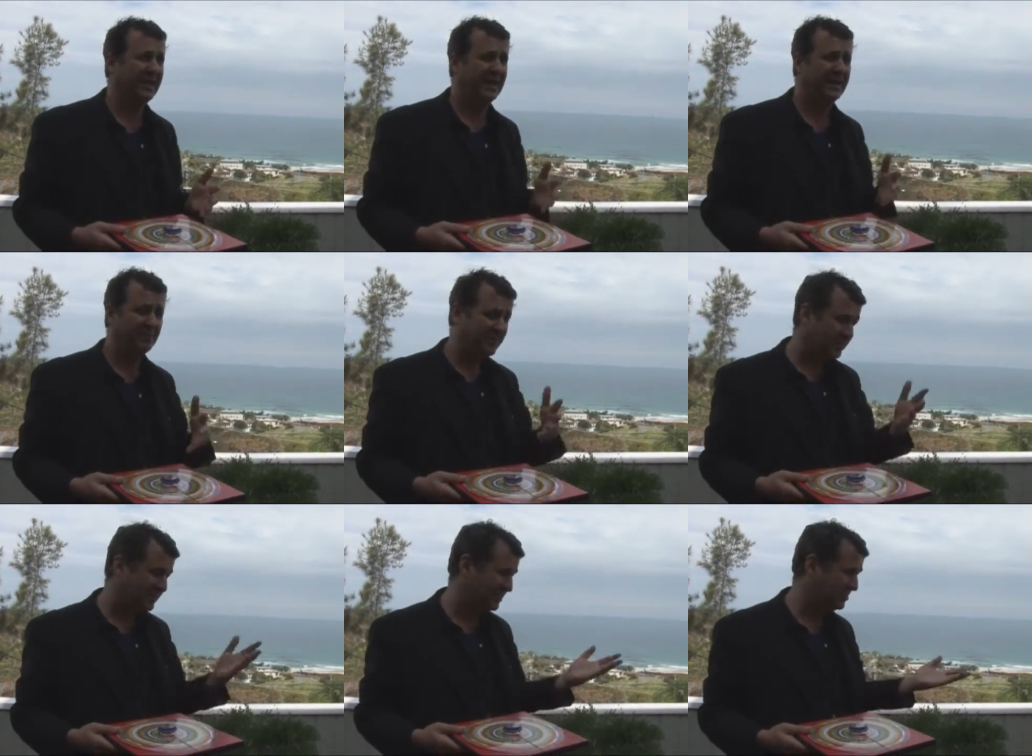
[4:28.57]
Uh,
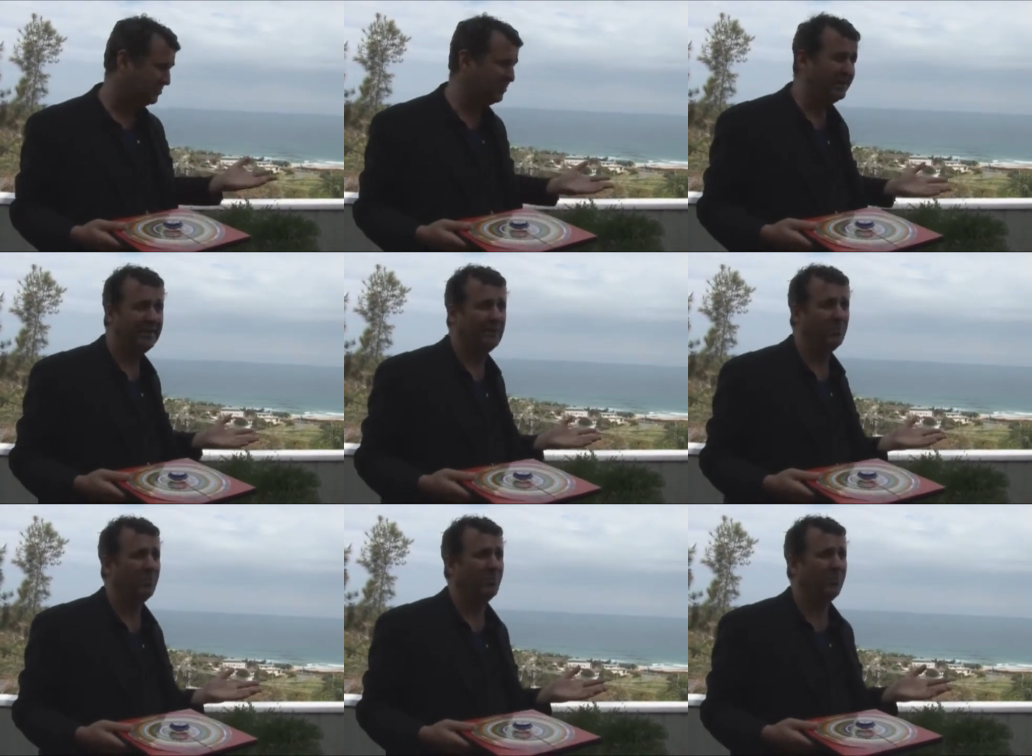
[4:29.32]
this is
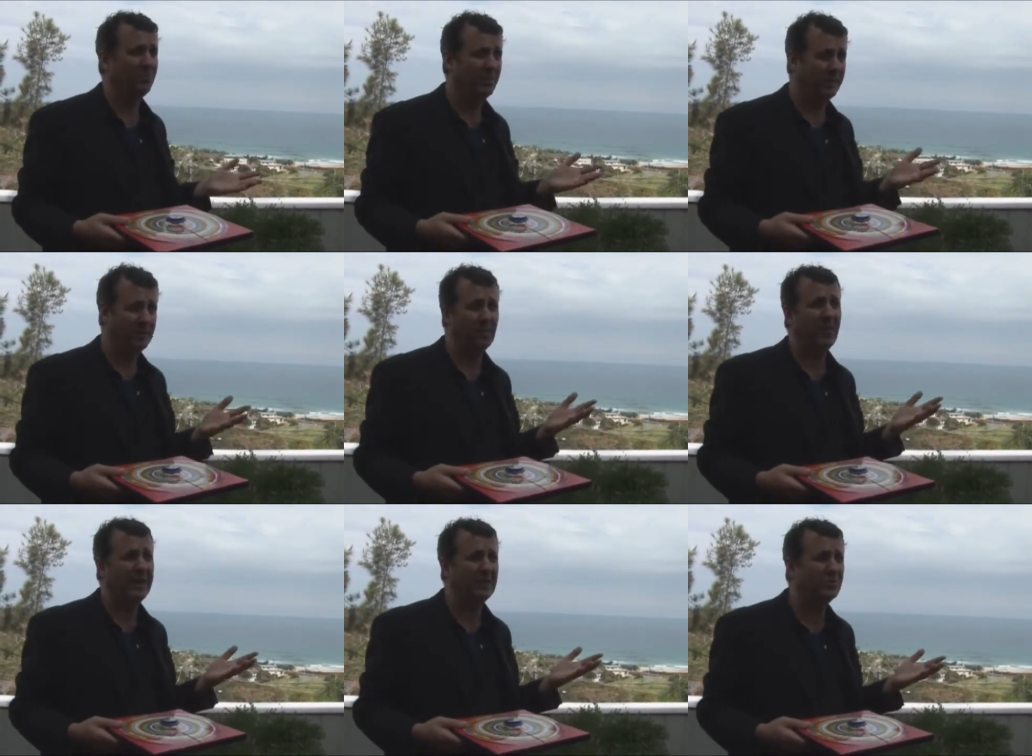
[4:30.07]
really, really
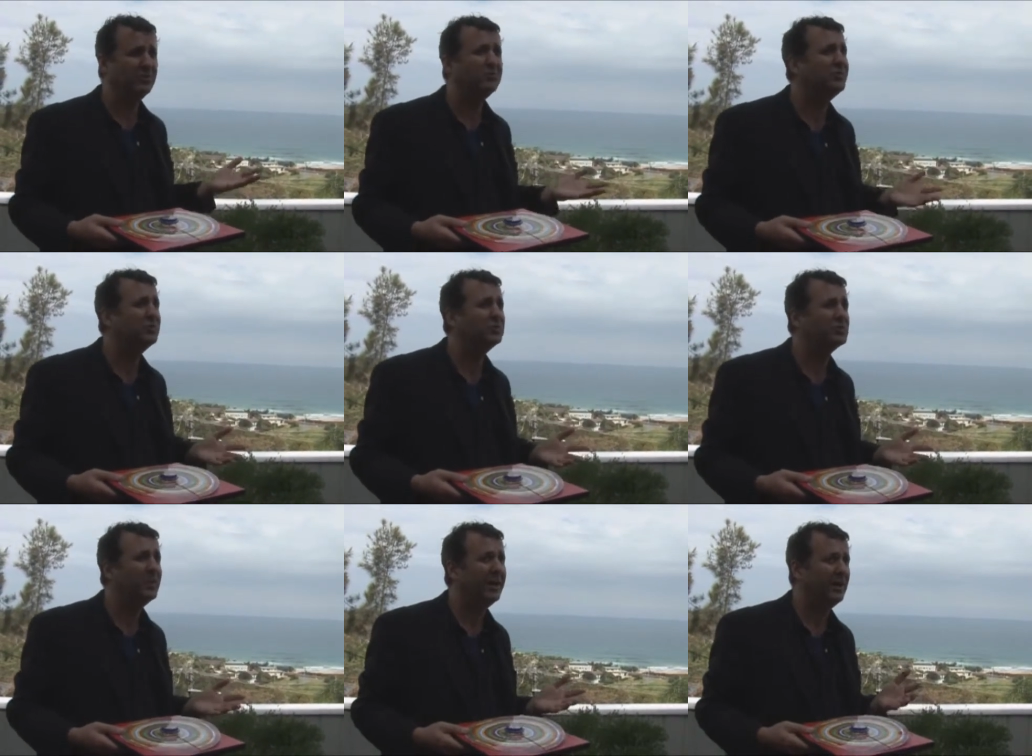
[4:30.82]
quite good feng
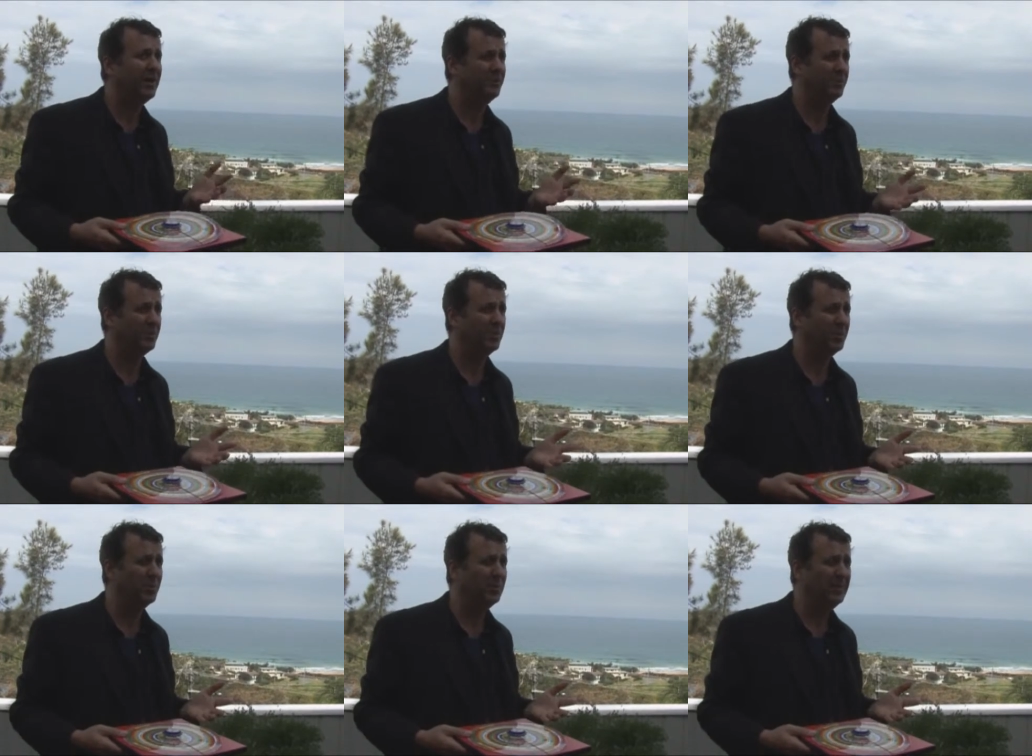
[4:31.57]
shui
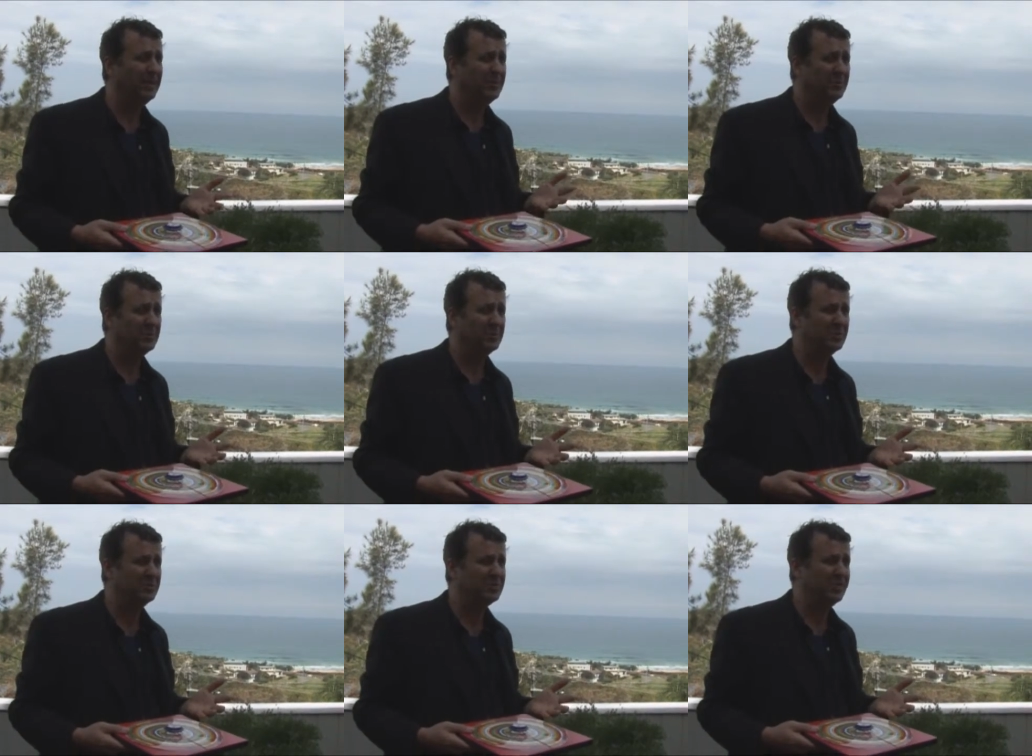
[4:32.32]
overall
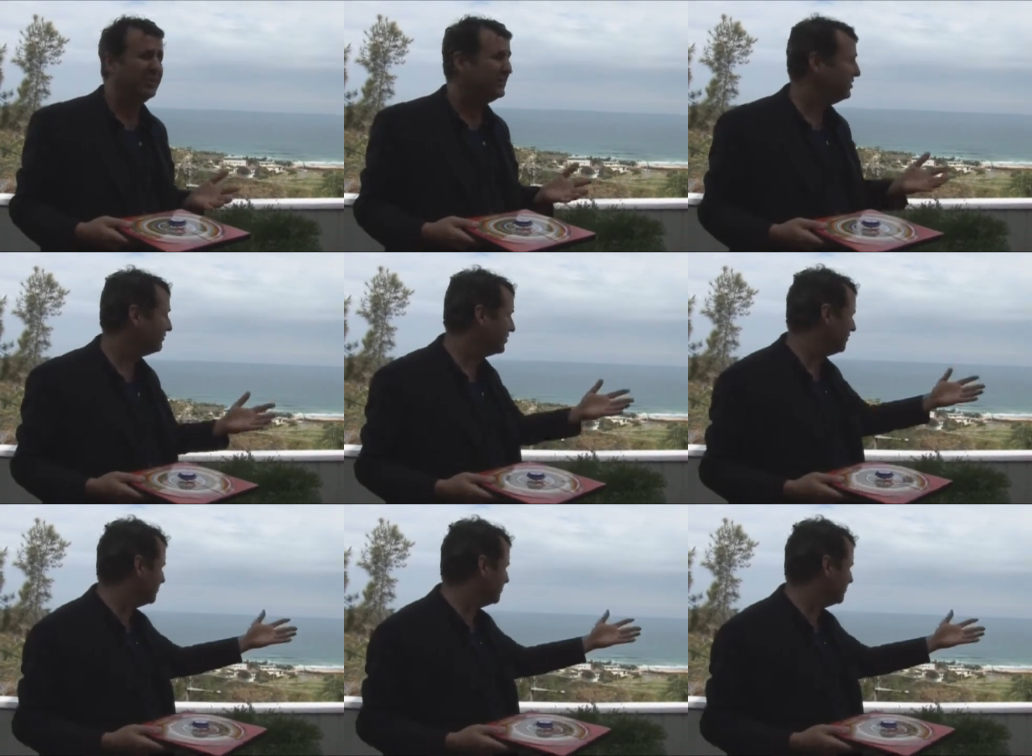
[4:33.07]
because you've